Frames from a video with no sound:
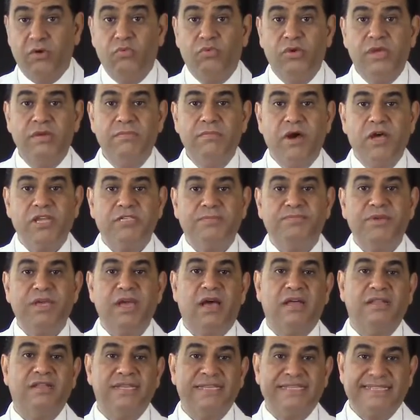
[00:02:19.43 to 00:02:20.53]
We must be
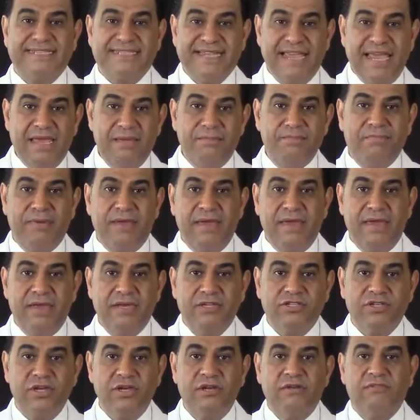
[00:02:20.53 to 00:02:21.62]
on the same
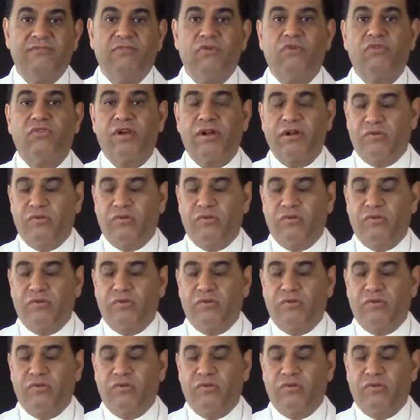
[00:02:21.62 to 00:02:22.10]
page for